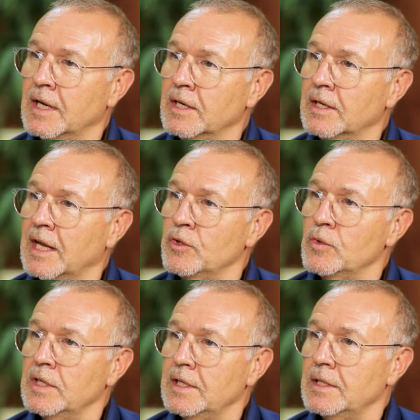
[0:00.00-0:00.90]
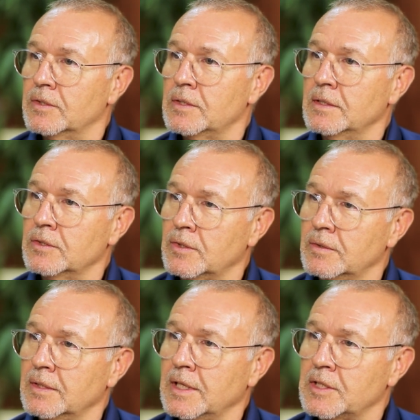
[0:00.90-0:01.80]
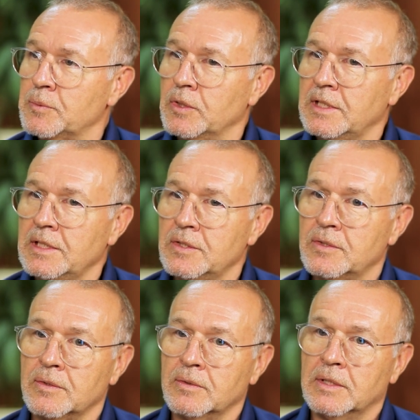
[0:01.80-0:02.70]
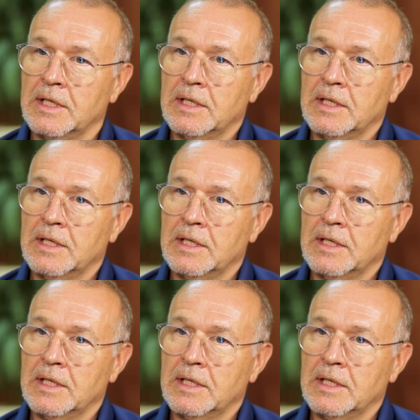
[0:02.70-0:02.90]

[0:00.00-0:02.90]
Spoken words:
and you need certain expertise to